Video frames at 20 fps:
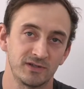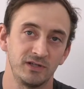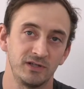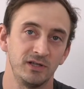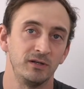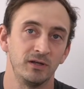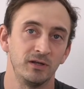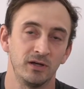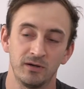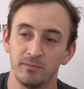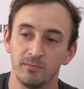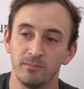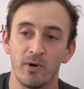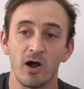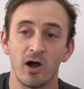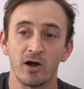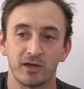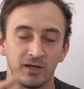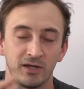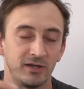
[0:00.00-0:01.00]
in uh,
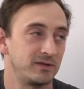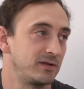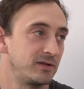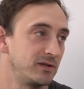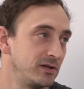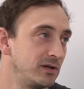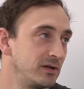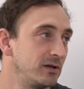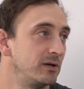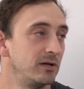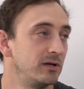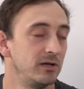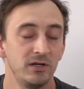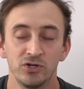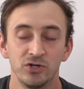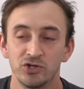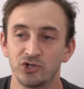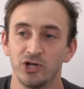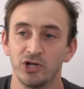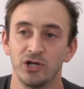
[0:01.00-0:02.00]
market uh,
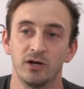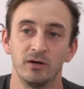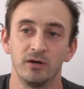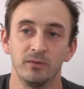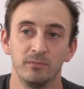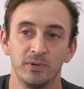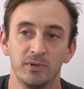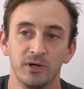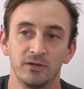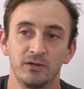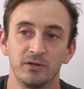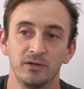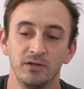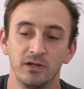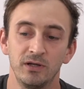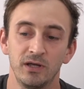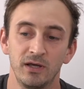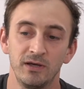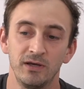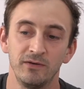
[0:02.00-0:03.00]
share. But
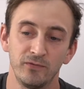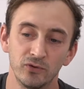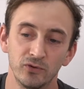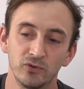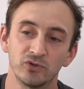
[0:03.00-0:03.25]
if you do